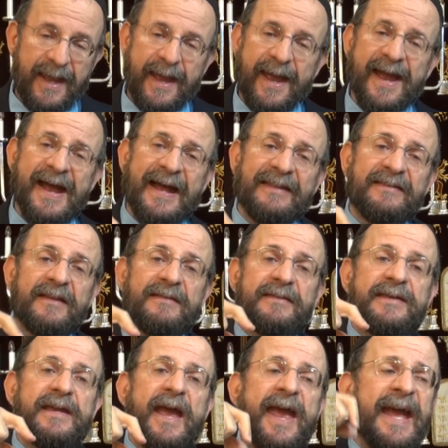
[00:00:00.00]
And
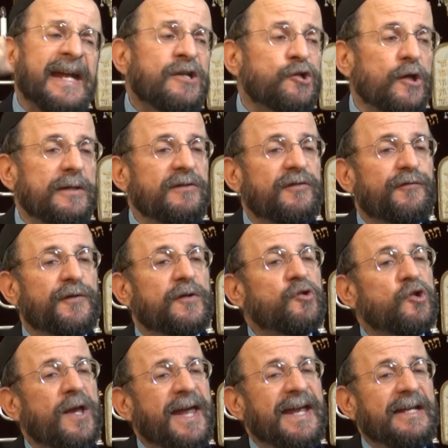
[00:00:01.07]
the agent for
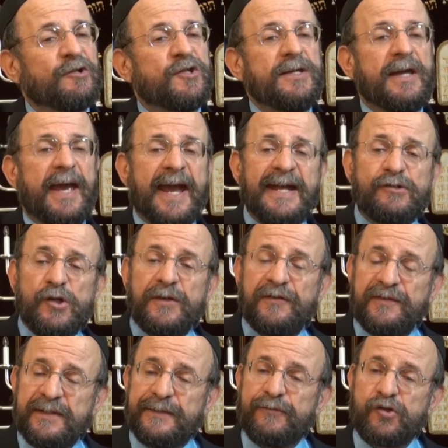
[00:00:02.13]
change, the
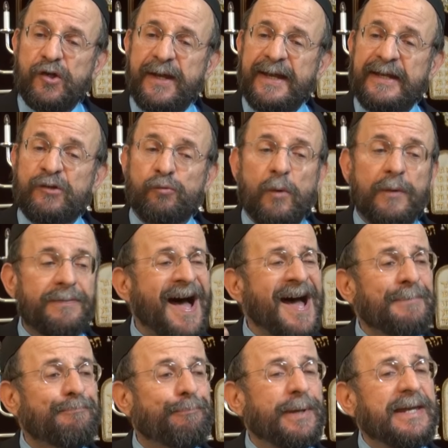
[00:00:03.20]
agency of change, will
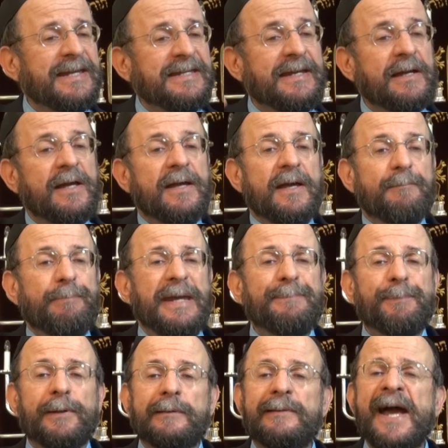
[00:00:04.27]
not be
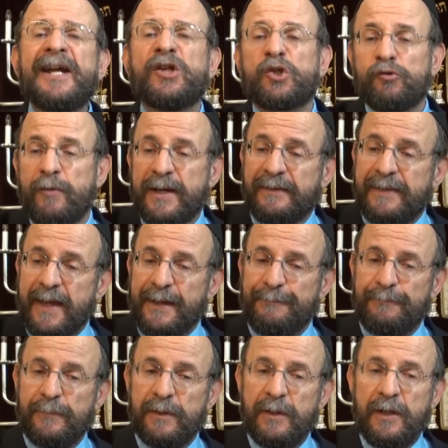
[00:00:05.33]
people lecturing
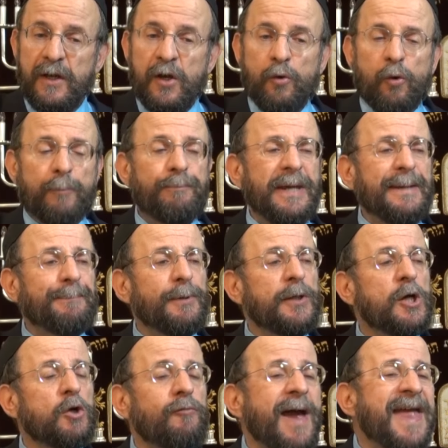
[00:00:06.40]
them or people
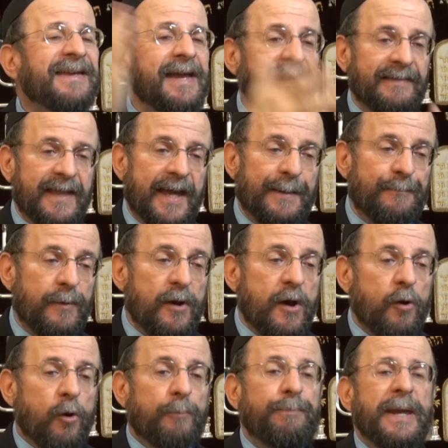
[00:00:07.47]
haranguing them,
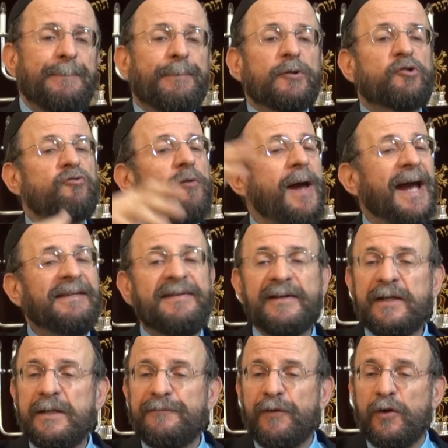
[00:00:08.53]
or people trying to
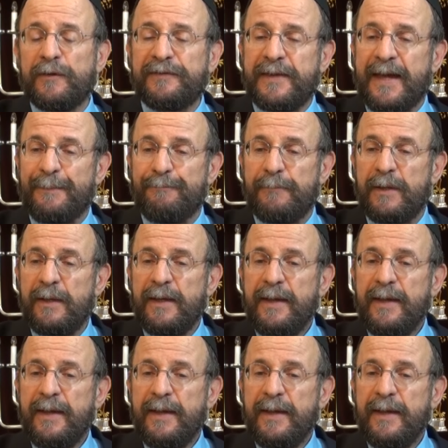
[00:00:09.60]
convert them.